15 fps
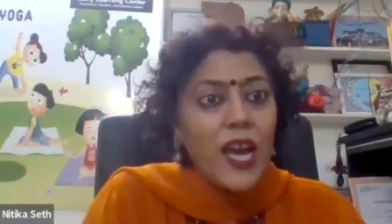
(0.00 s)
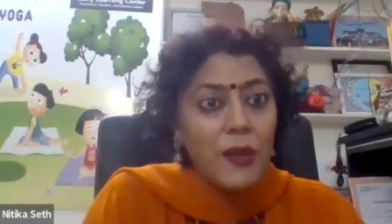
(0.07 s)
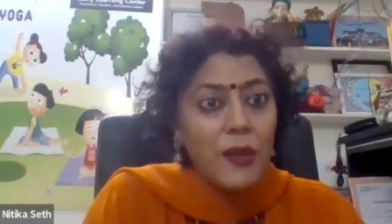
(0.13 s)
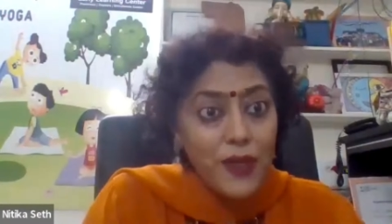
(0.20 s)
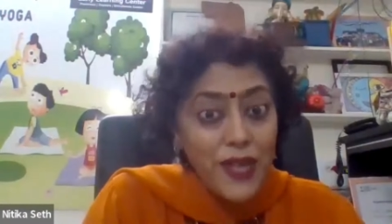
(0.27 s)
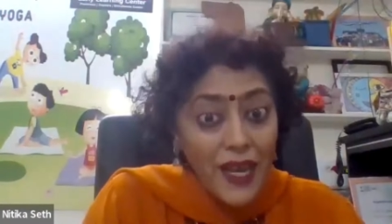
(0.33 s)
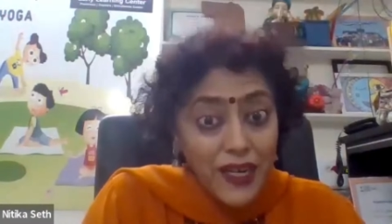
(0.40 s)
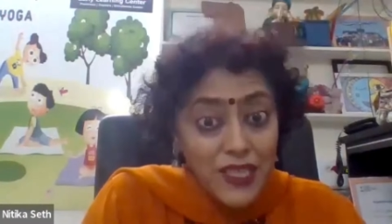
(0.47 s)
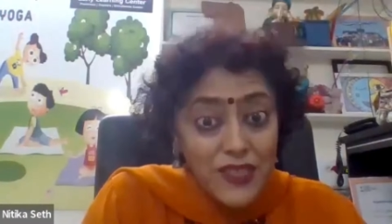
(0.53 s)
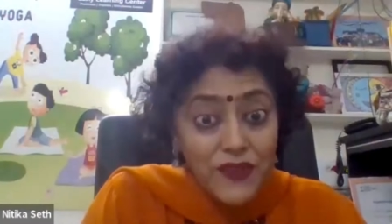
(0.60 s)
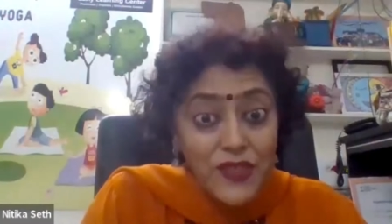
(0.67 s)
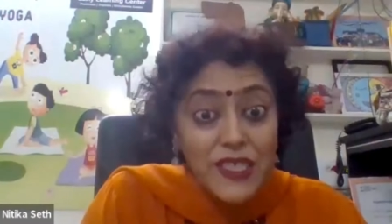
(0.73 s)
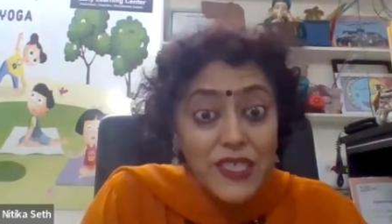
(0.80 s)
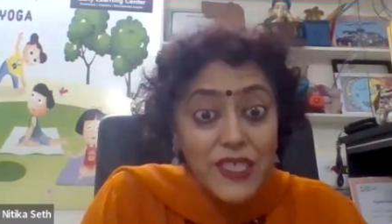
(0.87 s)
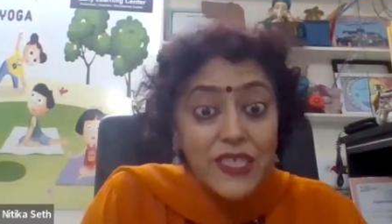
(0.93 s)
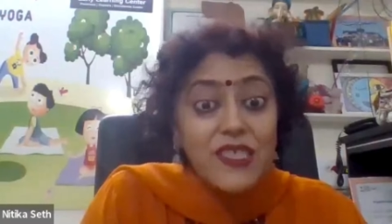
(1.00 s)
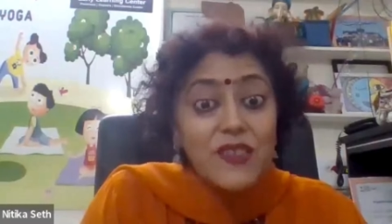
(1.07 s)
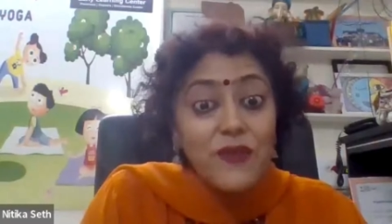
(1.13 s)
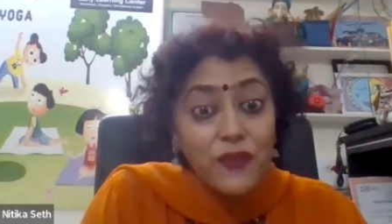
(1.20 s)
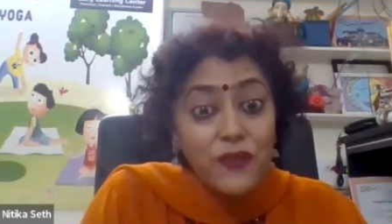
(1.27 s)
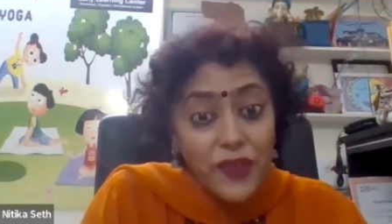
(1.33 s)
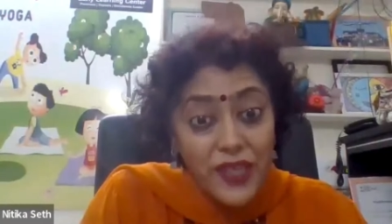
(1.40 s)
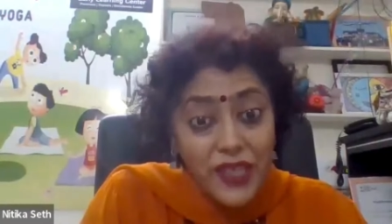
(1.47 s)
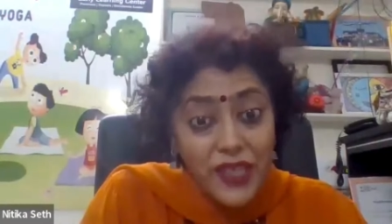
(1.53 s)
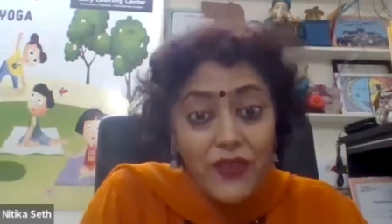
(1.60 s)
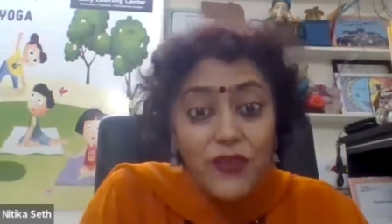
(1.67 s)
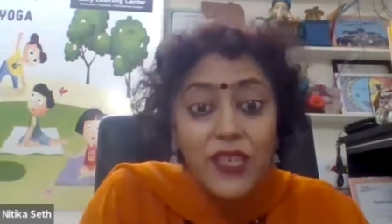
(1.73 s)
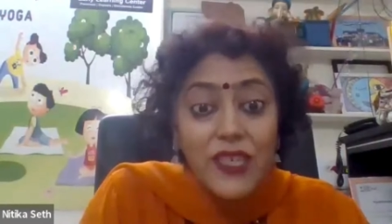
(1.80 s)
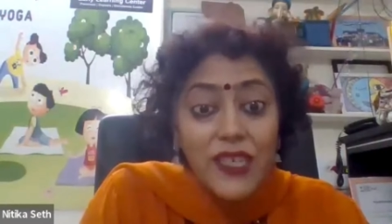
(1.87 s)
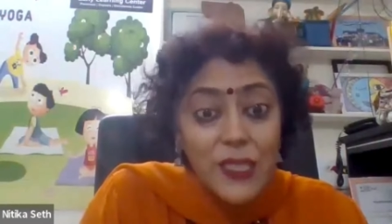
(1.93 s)
hyperactivity is a
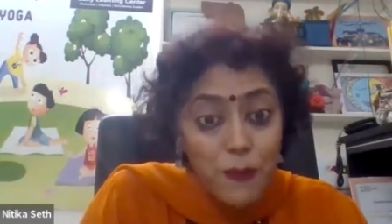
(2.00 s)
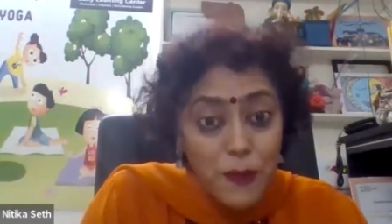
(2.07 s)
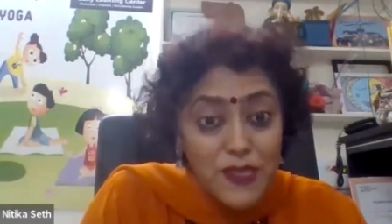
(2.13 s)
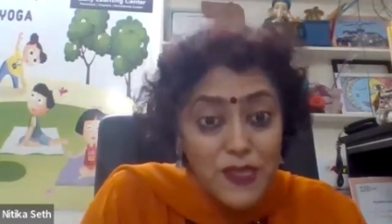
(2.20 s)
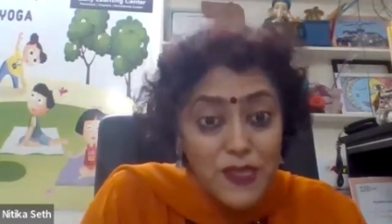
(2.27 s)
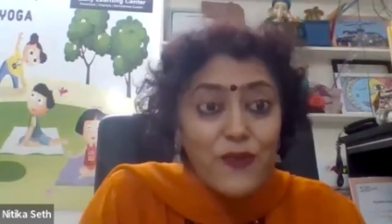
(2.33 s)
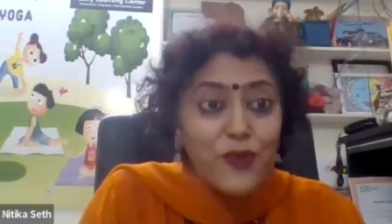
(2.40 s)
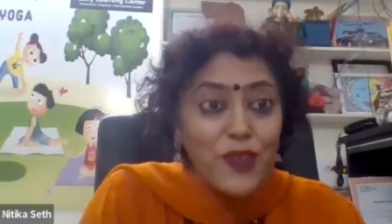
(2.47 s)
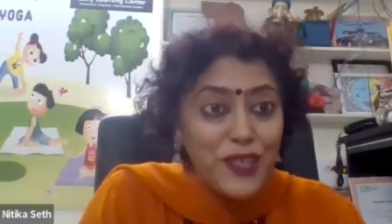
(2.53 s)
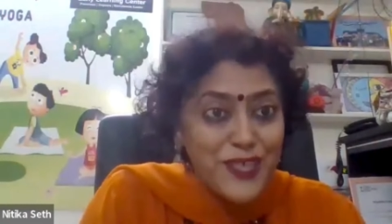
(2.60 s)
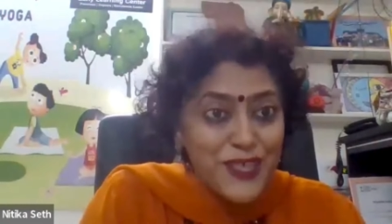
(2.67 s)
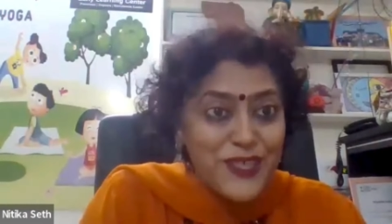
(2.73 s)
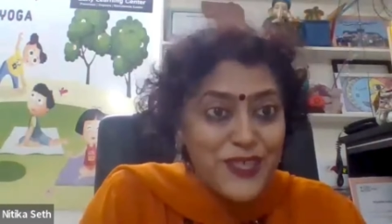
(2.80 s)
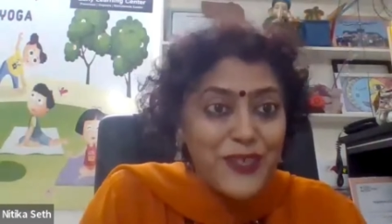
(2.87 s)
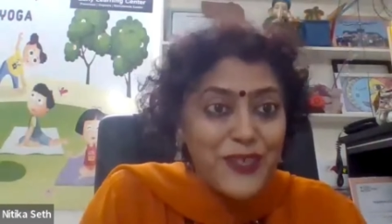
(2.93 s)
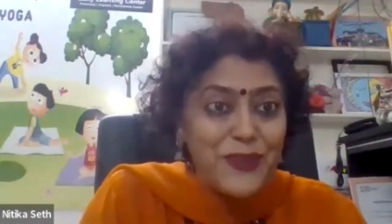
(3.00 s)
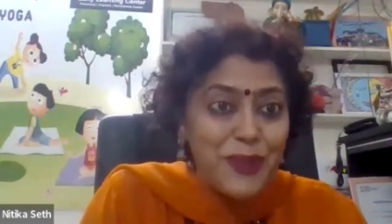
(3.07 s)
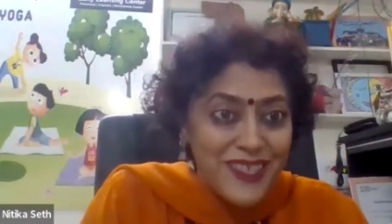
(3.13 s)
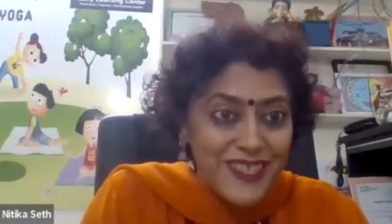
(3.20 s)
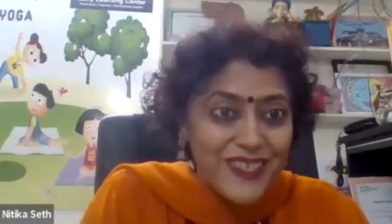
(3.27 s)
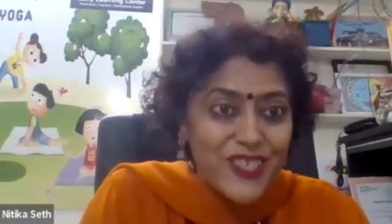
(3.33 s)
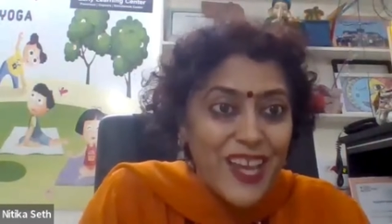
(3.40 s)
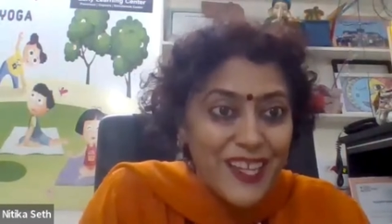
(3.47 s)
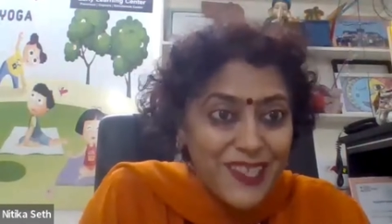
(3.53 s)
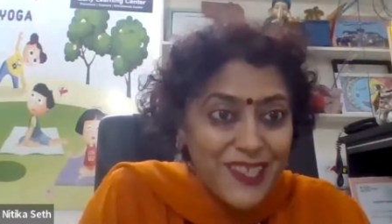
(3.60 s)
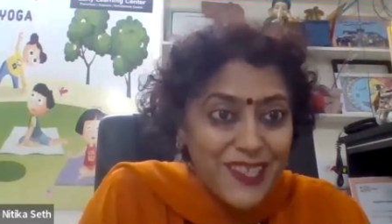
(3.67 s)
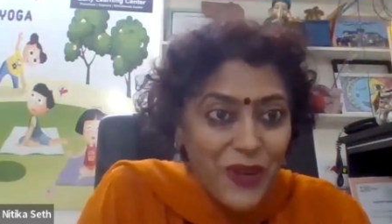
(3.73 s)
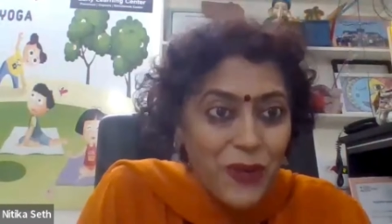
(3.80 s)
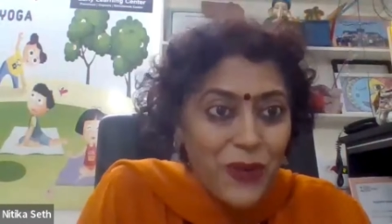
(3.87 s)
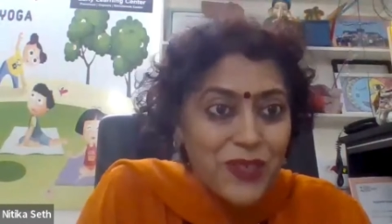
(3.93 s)
very, very specific term in
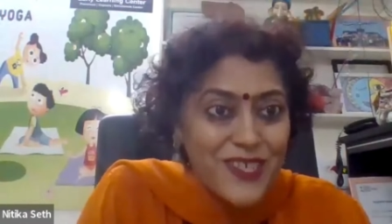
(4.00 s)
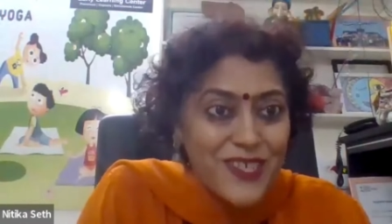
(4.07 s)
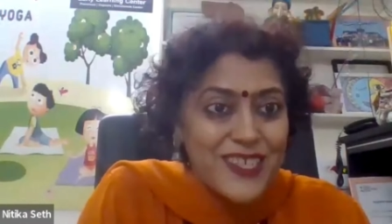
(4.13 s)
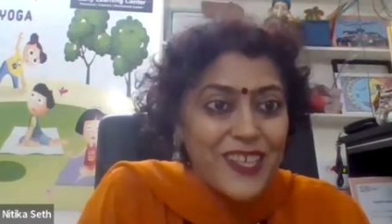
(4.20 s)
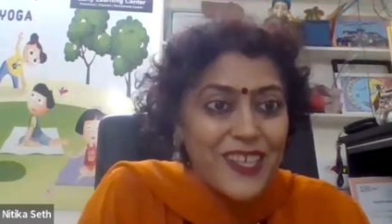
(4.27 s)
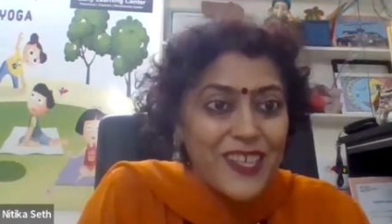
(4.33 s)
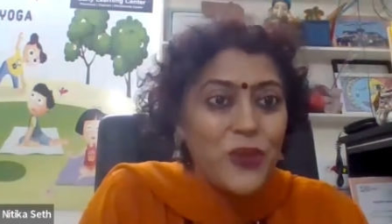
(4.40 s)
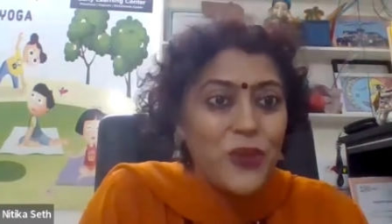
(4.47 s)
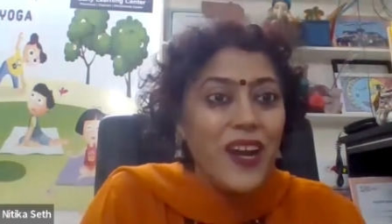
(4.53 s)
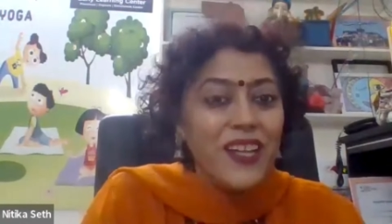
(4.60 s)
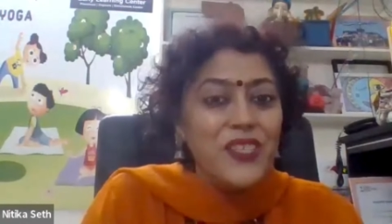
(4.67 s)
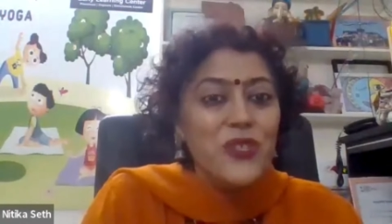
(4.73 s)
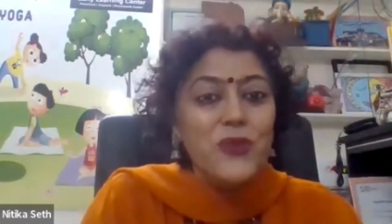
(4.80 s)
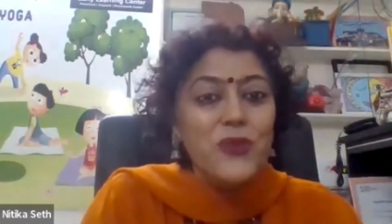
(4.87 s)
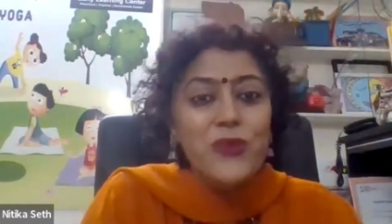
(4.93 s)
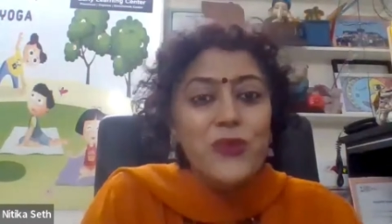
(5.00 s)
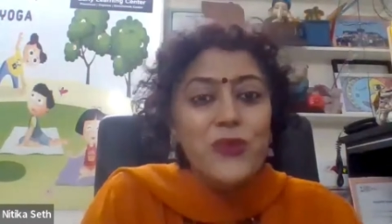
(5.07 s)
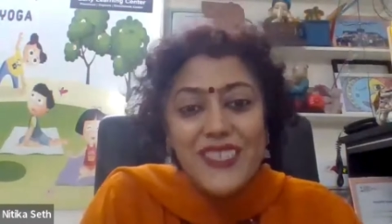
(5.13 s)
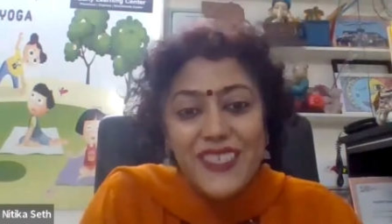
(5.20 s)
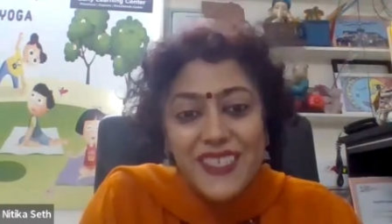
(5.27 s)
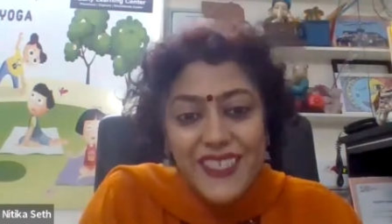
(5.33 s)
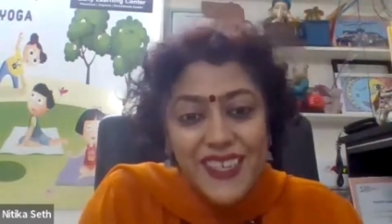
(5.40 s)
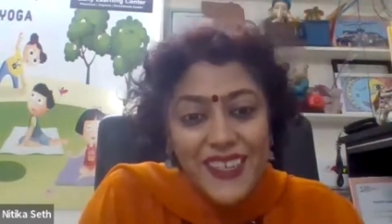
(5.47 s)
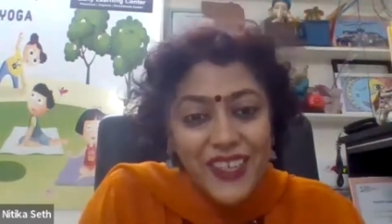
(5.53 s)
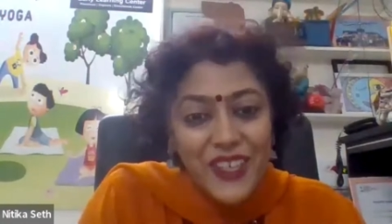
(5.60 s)
child psychology. Definitely,